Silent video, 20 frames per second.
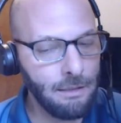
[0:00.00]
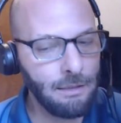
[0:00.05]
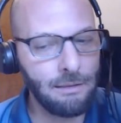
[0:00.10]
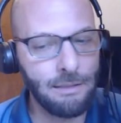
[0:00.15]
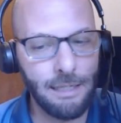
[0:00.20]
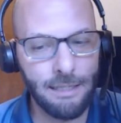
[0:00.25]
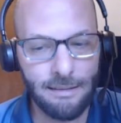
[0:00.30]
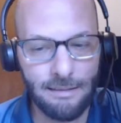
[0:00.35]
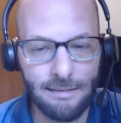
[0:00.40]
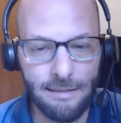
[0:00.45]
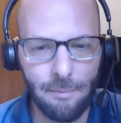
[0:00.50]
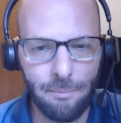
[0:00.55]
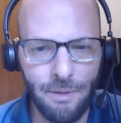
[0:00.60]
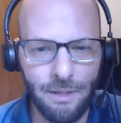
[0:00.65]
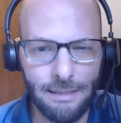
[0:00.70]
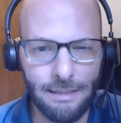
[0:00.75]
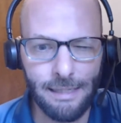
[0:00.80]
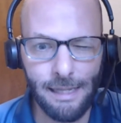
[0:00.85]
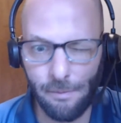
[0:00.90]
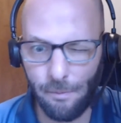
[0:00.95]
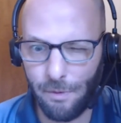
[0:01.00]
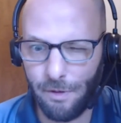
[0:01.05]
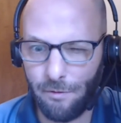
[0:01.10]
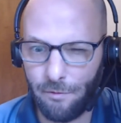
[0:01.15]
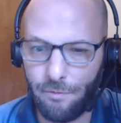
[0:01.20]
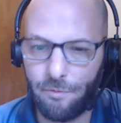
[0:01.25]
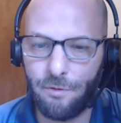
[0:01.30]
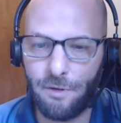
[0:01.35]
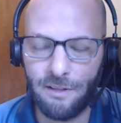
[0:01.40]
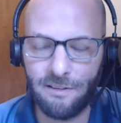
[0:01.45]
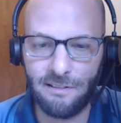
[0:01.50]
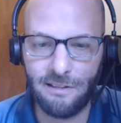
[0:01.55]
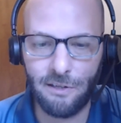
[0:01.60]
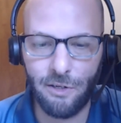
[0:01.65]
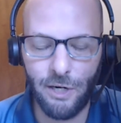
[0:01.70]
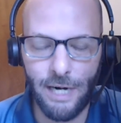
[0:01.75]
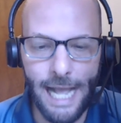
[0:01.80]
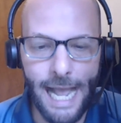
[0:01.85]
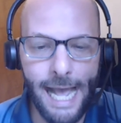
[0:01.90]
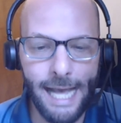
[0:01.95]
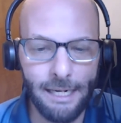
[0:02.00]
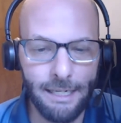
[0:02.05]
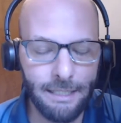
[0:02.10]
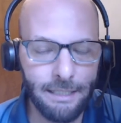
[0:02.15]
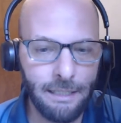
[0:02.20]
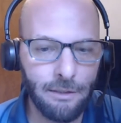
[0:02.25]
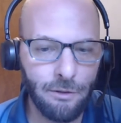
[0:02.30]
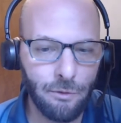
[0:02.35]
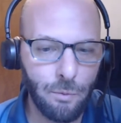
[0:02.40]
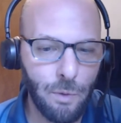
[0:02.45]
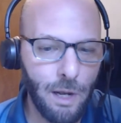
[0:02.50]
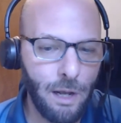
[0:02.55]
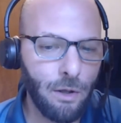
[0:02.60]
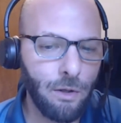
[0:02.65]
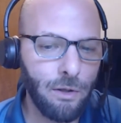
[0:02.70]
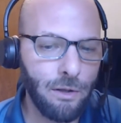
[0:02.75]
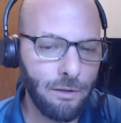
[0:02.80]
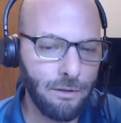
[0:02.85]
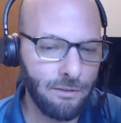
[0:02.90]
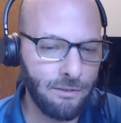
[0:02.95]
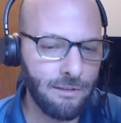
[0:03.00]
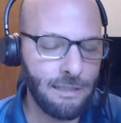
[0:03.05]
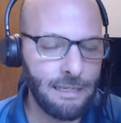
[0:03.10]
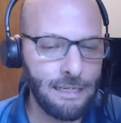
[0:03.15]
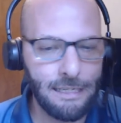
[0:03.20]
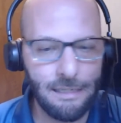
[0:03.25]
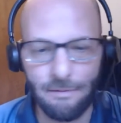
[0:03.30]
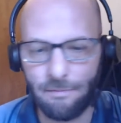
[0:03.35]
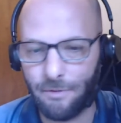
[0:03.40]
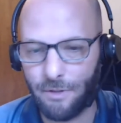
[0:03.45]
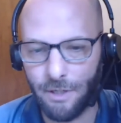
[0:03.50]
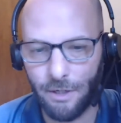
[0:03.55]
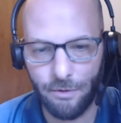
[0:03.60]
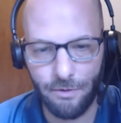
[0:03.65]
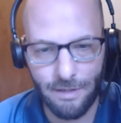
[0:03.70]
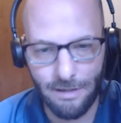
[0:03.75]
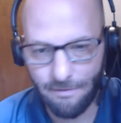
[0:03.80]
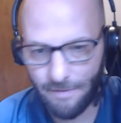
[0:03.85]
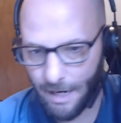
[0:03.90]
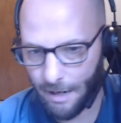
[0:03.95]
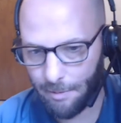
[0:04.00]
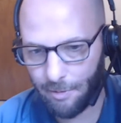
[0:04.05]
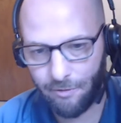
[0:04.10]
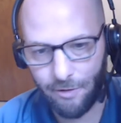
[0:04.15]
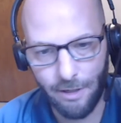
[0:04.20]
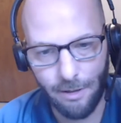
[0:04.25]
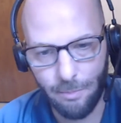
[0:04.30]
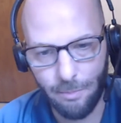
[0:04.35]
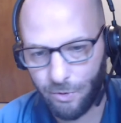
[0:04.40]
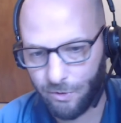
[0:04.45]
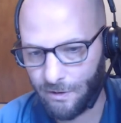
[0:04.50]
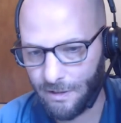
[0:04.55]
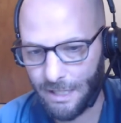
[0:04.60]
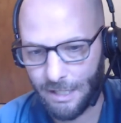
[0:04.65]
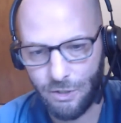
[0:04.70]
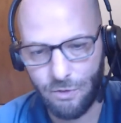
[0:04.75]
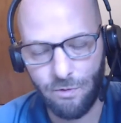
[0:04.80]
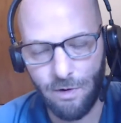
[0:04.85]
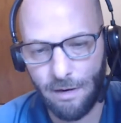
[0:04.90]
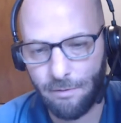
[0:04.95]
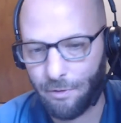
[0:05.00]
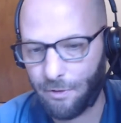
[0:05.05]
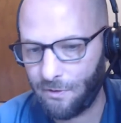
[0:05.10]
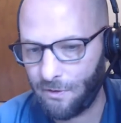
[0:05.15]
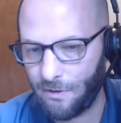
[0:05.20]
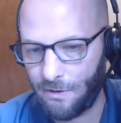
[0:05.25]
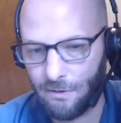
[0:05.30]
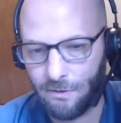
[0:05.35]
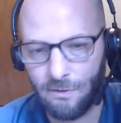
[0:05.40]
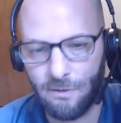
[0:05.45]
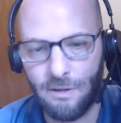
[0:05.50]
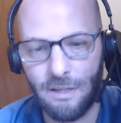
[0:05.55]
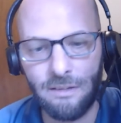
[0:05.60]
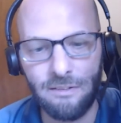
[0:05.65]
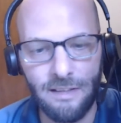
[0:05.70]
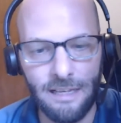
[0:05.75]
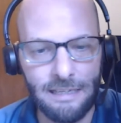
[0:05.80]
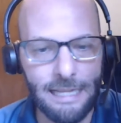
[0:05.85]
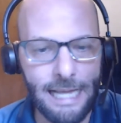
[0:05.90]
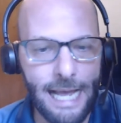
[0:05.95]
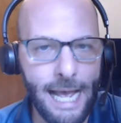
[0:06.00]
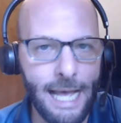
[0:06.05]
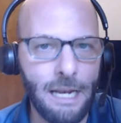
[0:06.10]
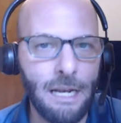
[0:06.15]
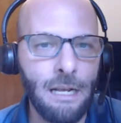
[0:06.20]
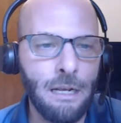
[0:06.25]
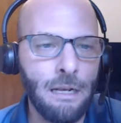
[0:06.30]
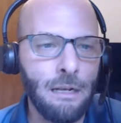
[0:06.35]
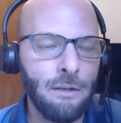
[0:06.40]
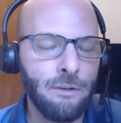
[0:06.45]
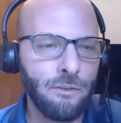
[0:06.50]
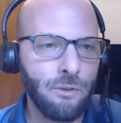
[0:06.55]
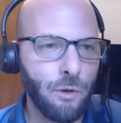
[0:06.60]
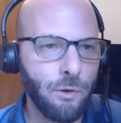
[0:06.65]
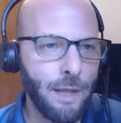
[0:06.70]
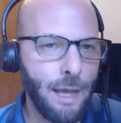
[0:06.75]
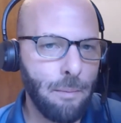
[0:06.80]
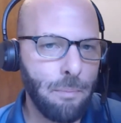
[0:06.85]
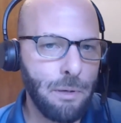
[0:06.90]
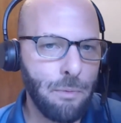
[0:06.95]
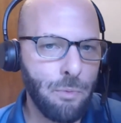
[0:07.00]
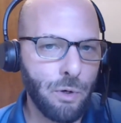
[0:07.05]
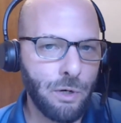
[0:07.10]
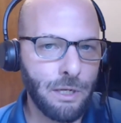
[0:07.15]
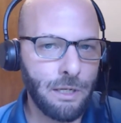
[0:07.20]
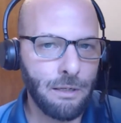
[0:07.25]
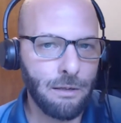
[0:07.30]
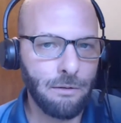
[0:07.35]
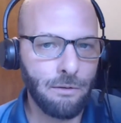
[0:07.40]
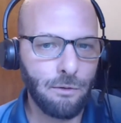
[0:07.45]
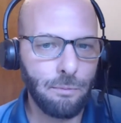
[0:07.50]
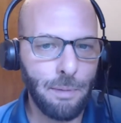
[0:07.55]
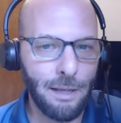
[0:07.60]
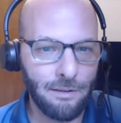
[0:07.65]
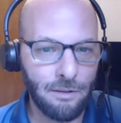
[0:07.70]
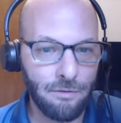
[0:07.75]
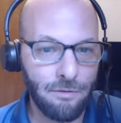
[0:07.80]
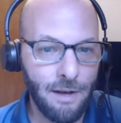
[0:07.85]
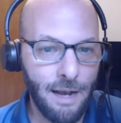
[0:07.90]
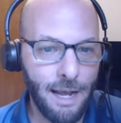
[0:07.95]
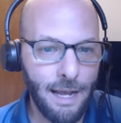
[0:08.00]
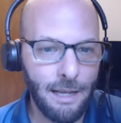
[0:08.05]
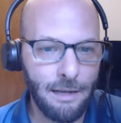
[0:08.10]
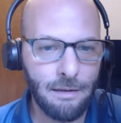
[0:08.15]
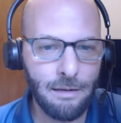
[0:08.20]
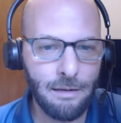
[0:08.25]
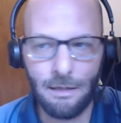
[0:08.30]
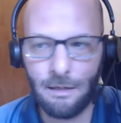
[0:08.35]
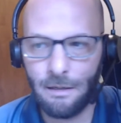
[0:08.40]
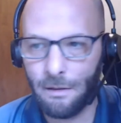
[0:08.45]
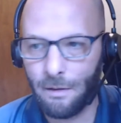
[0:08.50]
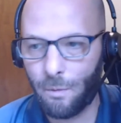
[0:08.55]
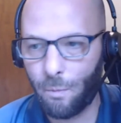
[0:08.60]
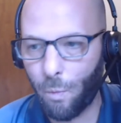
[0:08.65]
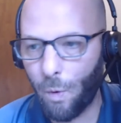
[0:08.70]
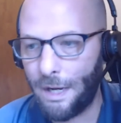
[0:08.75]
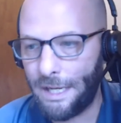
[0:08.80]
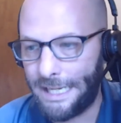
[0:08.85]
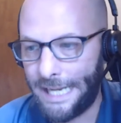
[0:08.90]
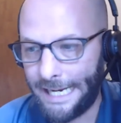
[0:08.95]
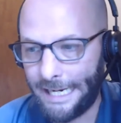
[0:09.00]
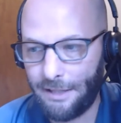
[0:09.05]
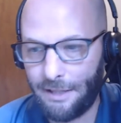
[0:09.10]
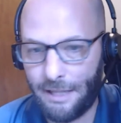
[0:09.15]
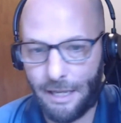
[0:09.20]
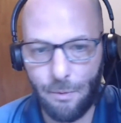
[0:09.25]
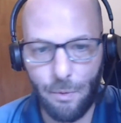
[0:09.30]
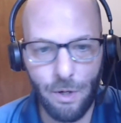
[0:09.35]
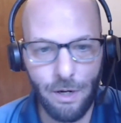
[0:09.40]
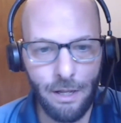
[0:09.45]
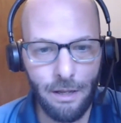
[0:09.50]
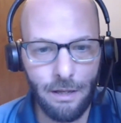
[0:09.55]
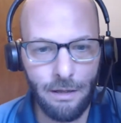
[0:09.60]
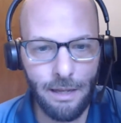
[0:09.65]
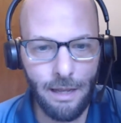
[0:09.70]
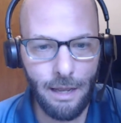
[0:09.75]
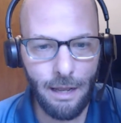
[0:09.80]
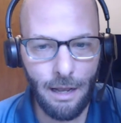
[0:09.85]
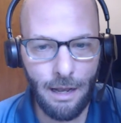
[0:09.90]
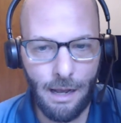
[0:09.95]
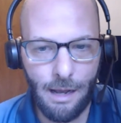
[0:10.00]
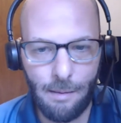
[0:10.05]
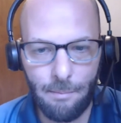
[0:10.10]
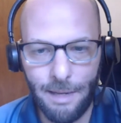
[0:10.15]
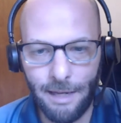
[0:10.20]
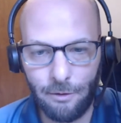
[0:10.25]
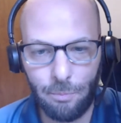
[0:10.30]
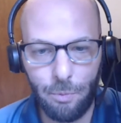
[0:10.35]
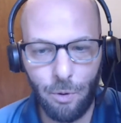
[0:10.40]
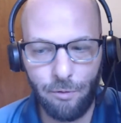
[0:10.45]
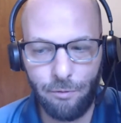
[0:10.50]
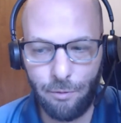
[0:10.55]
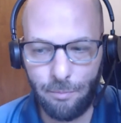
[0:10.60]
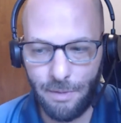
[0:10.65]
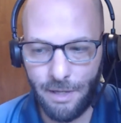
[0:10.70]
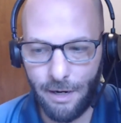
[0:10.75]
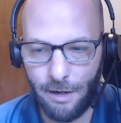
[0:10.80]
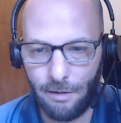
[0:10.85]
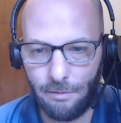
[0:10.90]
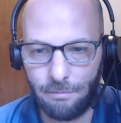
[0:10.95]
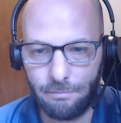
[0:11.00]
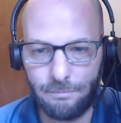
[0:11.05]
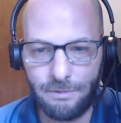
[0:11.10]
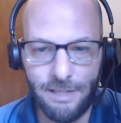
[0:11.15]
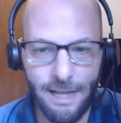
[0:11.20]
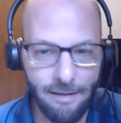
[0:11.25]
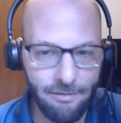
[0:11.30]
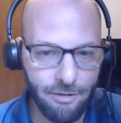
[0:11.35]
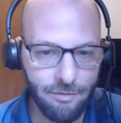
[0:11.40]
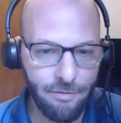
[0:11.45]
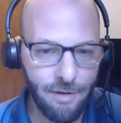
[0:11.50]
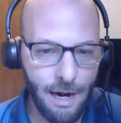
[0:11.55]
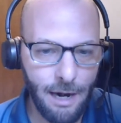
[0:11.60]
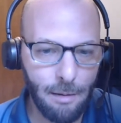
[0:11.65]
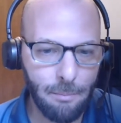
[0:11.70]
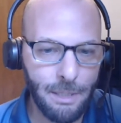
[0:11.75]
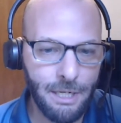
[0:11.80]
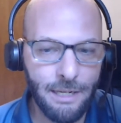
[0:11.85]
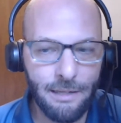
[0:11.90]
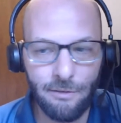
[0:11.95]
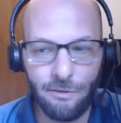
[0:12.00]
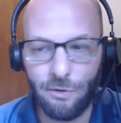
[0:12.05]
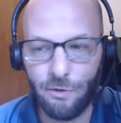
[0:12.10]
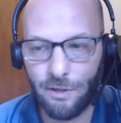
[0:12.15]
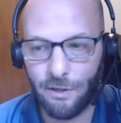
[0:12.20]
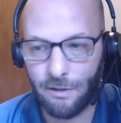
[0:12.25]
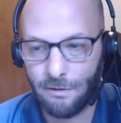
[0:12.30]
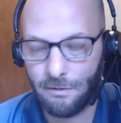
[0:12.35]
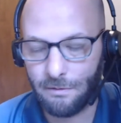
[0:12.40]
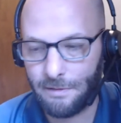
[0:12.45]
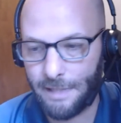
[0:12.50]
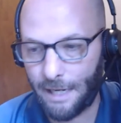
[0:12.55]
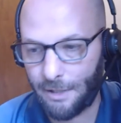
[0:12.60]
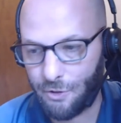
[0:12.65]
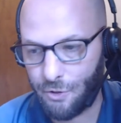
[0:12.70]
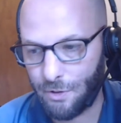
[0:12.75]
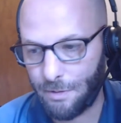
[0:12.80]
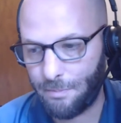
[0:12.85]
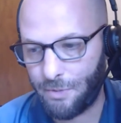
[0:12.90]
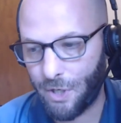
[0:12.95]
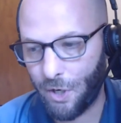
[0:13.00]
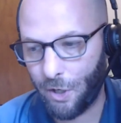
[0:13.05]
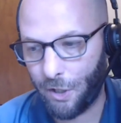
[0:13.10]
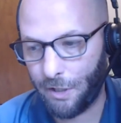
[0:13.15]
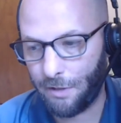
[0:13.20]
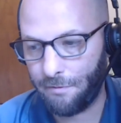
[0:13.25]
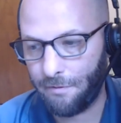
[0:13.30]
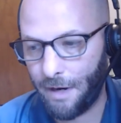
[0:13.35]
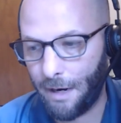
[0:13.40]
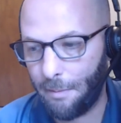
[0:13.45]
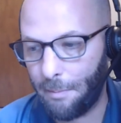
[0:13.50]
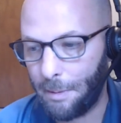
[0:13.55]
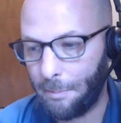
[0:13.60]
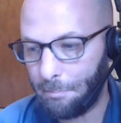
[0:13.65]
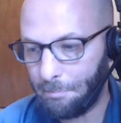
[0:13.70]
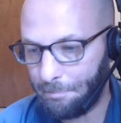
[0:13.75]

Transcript: That is something that we've considered adding as well as the you know the environment variables, connection references, and things like that, so that people can specify what data they want to um, export from their dev environment into their downstream target environment.